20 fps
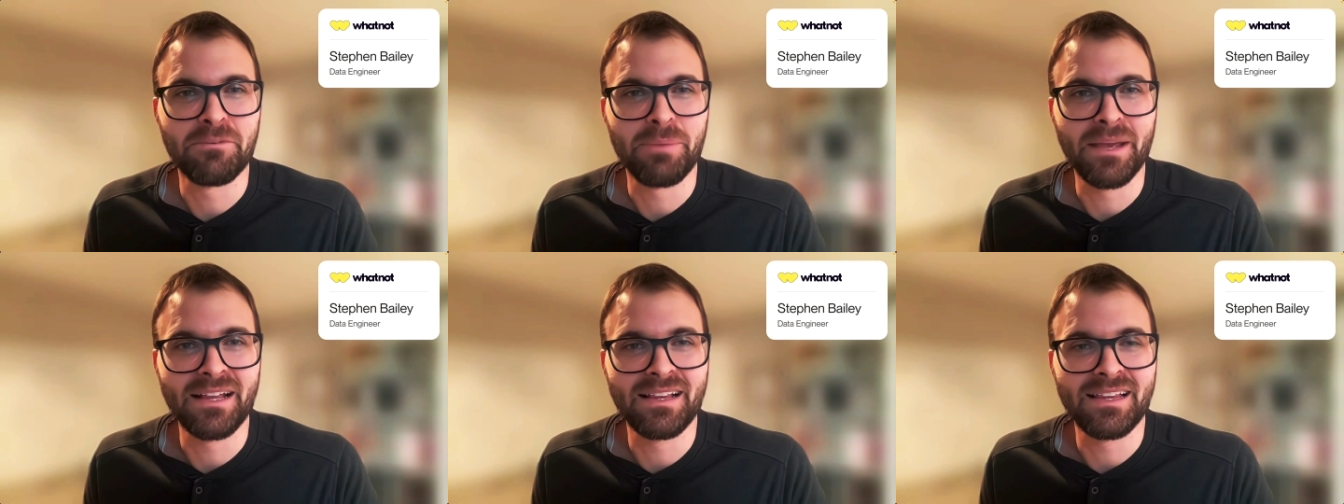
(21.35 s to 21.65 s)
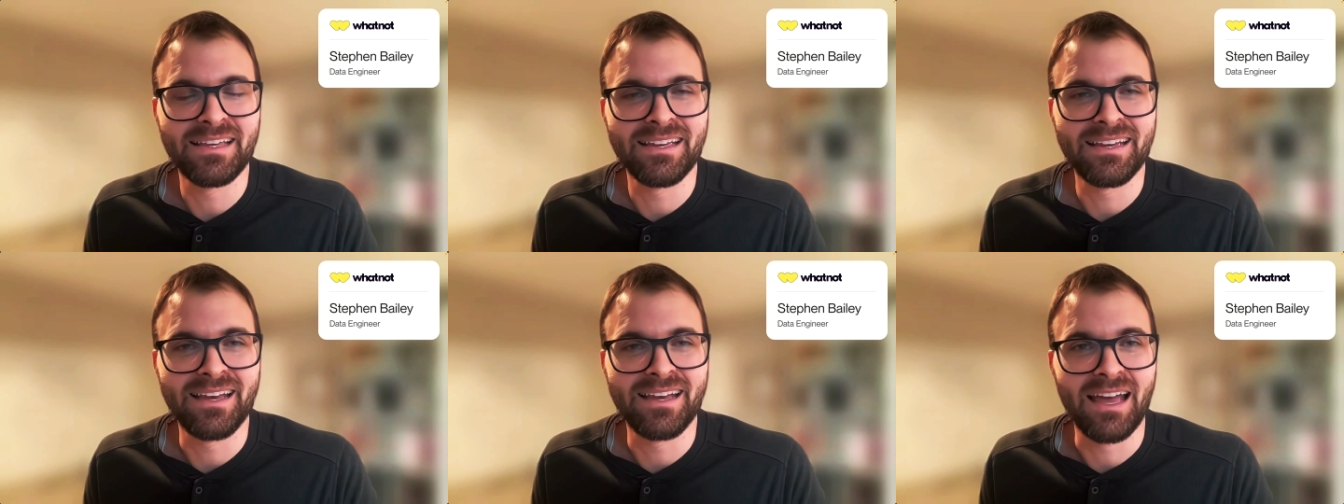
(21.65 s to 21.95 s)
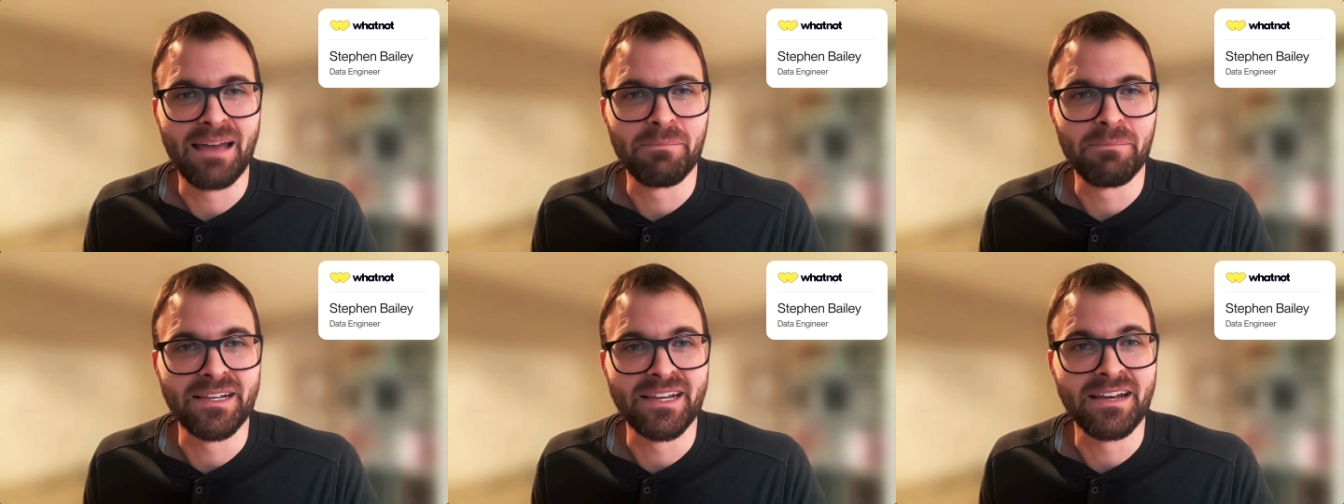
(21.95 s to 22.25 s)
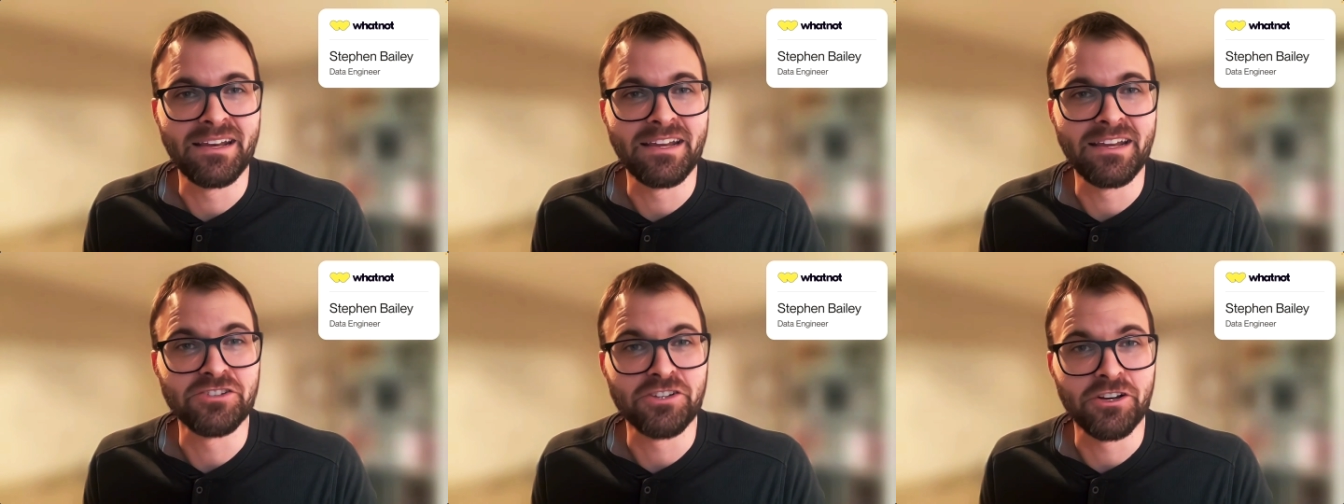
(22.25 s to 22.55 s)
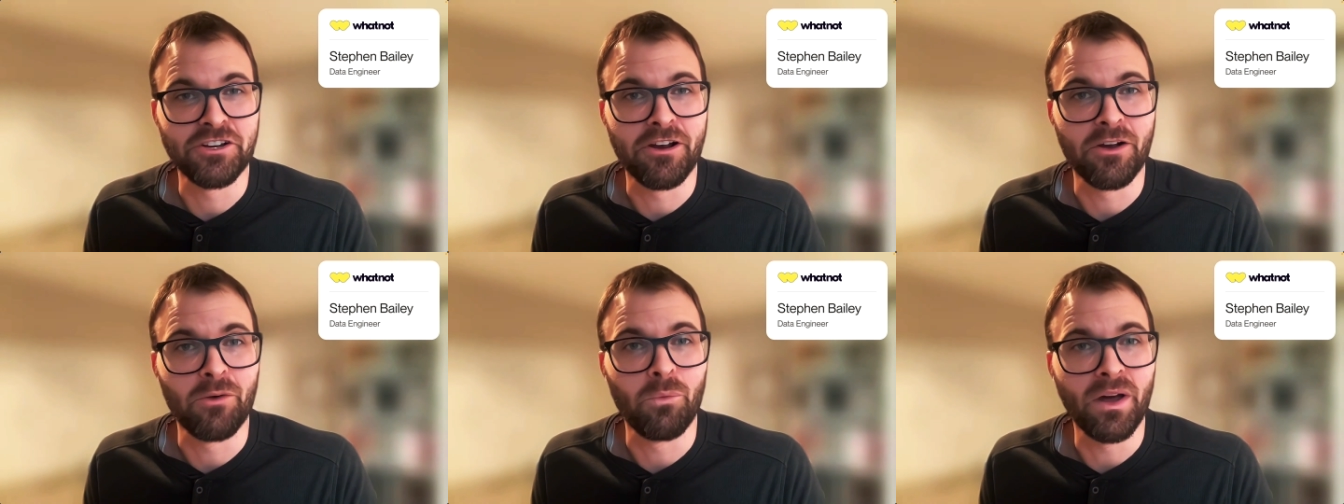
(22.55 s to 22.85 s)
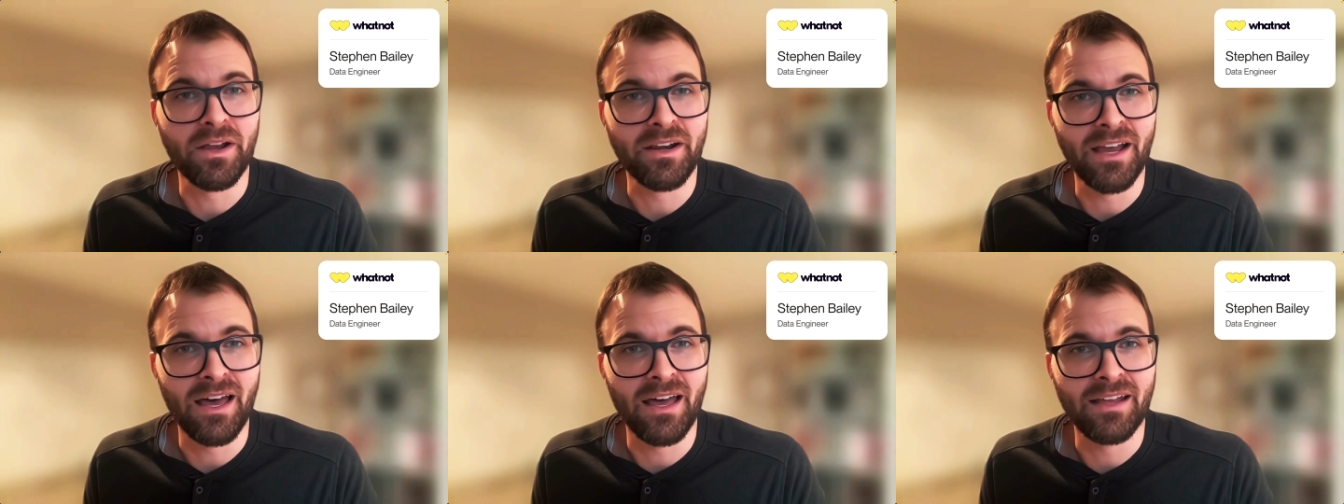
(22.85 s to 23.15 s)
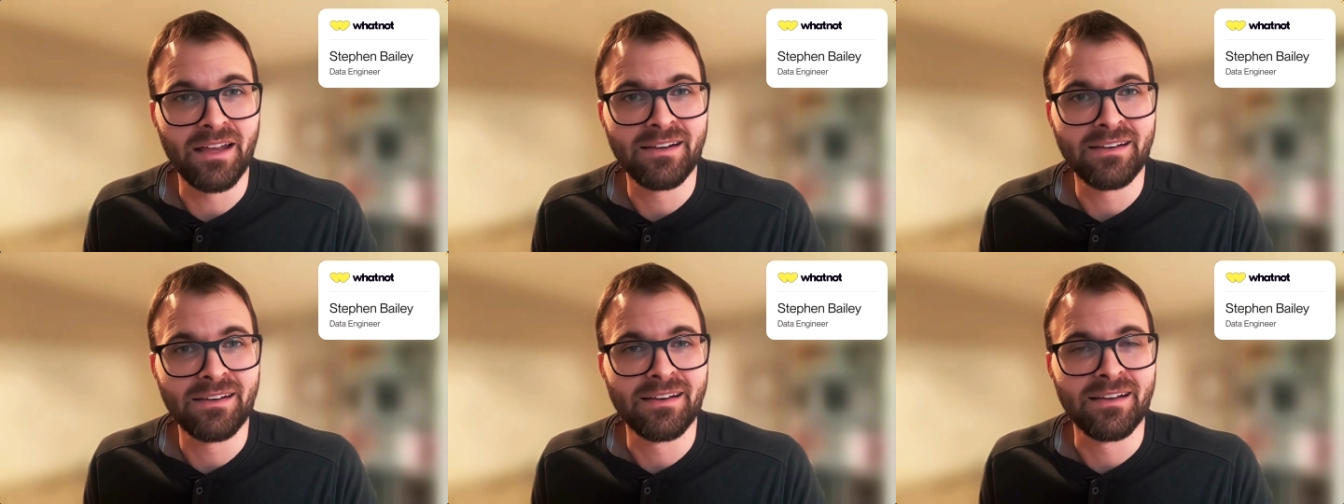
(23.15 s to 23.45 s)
Bailey. I'm a data engineer at Whatnot.